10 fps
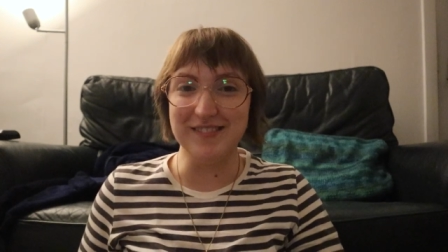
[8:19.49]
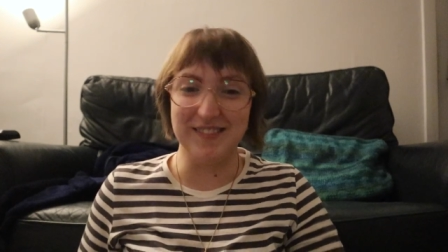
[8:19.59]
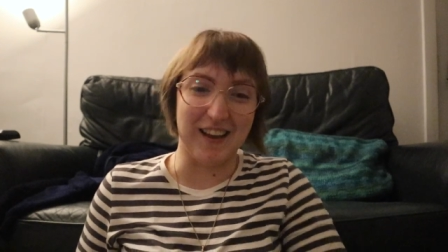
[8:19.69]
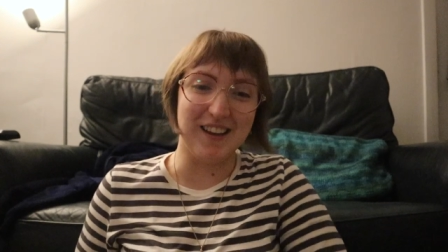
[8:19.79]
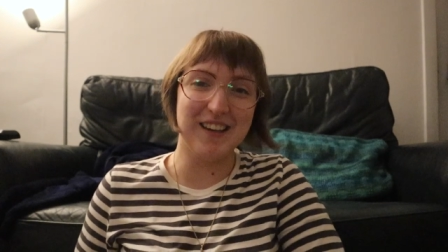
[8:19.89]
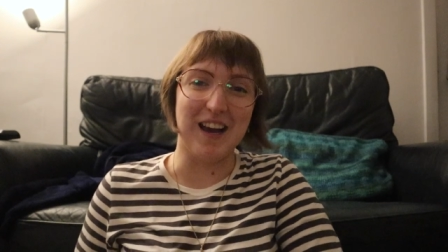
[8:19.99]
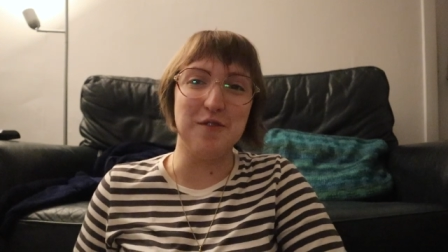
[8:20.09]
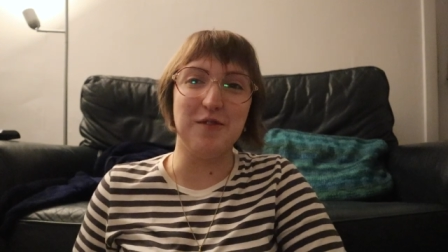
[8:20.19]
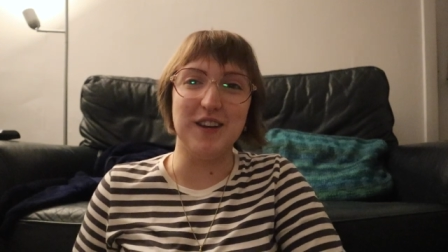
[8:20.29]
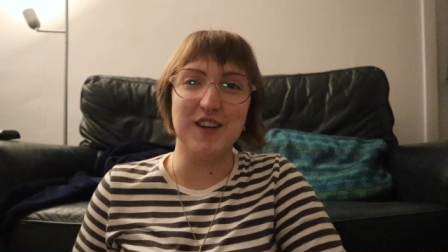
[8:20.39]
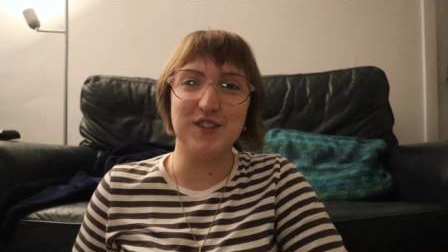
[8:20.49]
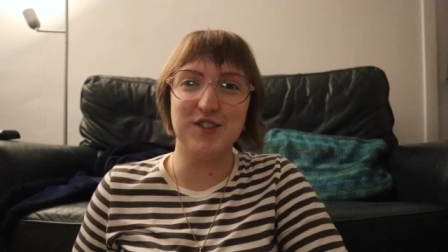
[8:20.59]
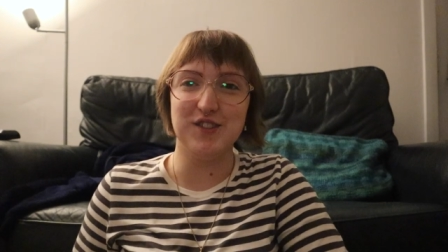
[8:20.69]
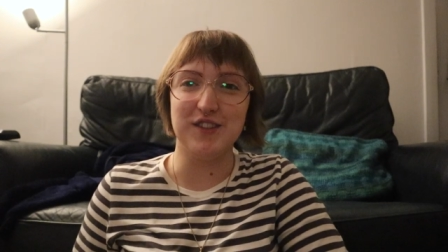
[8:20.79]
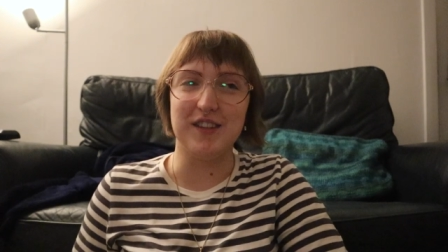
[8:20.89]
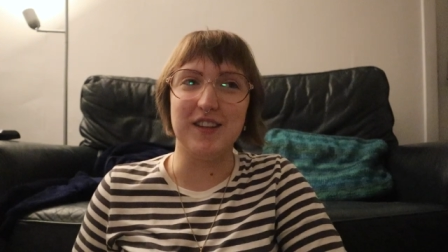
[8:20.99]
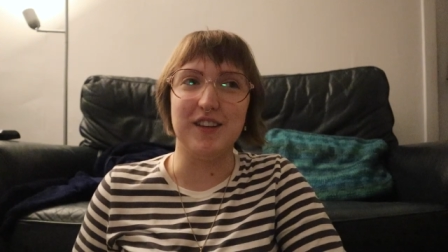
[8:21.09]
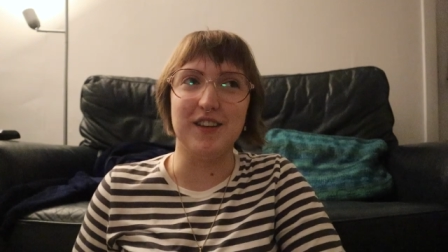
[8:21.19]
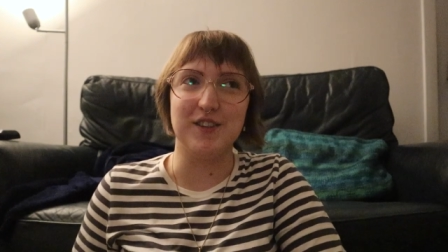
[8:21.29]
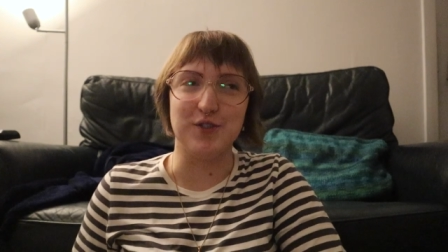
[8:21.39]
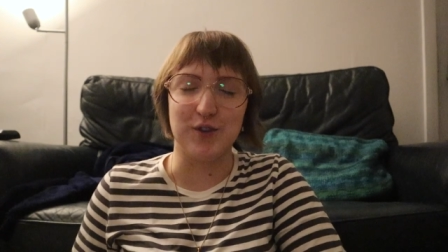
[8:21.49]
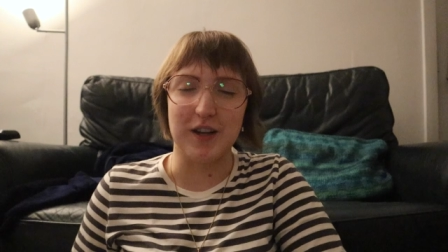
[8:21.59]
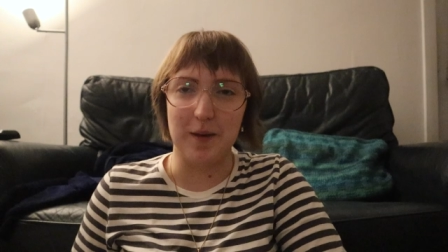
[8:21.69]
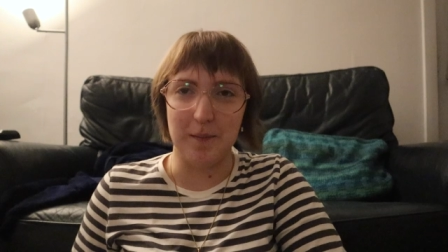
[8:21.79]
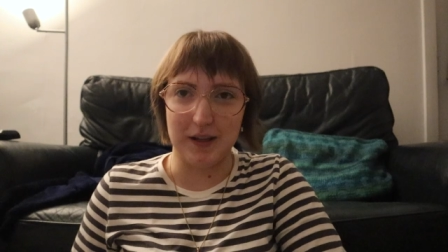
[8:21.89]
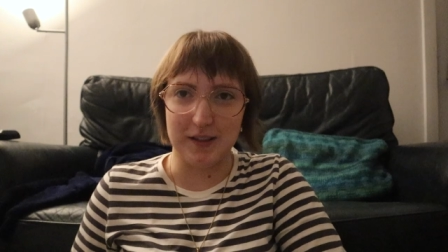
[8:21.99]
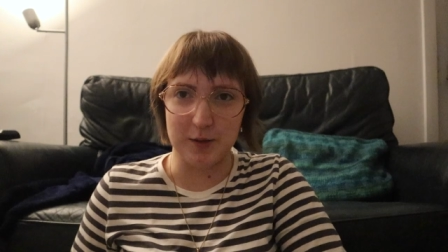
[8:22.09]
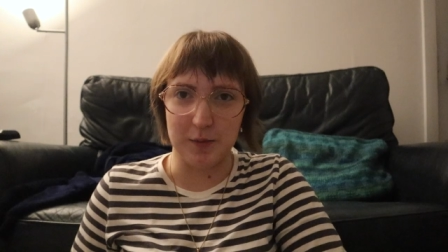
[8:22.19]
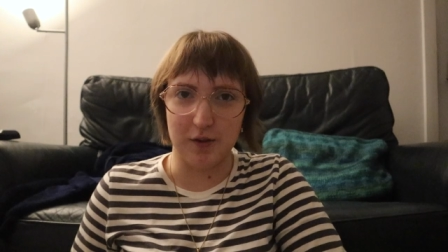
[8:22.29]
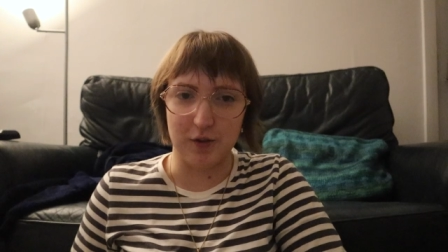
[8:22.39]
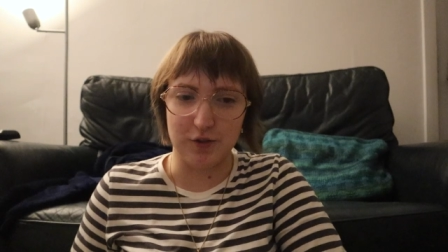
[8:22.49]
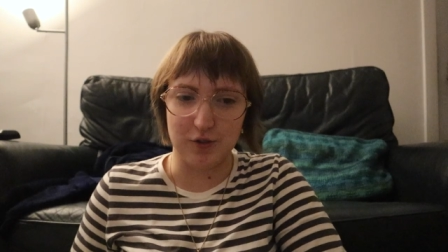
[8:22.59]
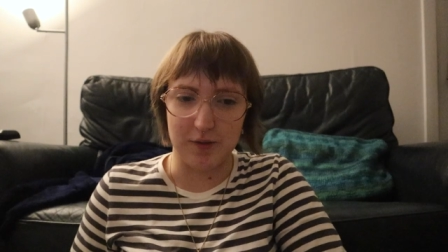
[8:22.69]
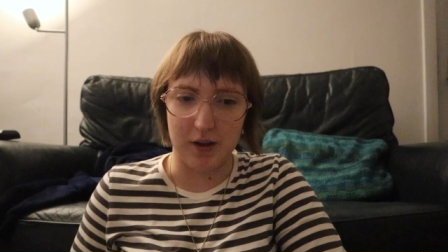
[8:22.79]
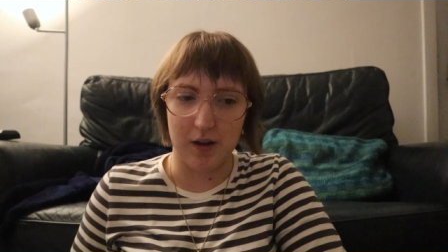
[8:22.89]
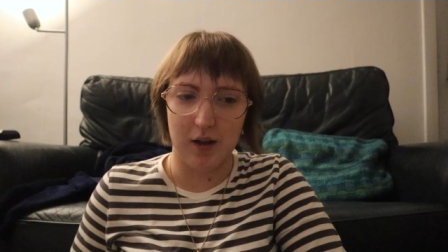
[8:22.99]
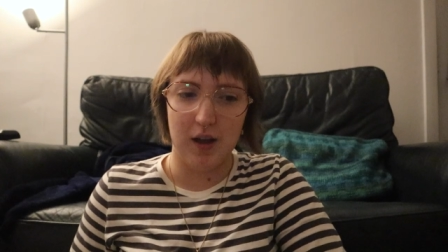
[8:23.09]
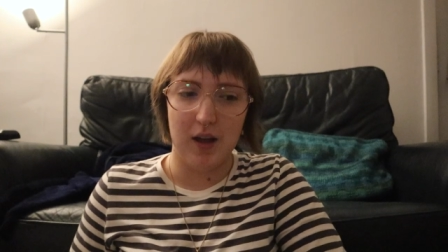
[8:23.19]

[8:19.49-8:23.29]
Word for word: Like, I finished The Historian by Elizabeth Kostova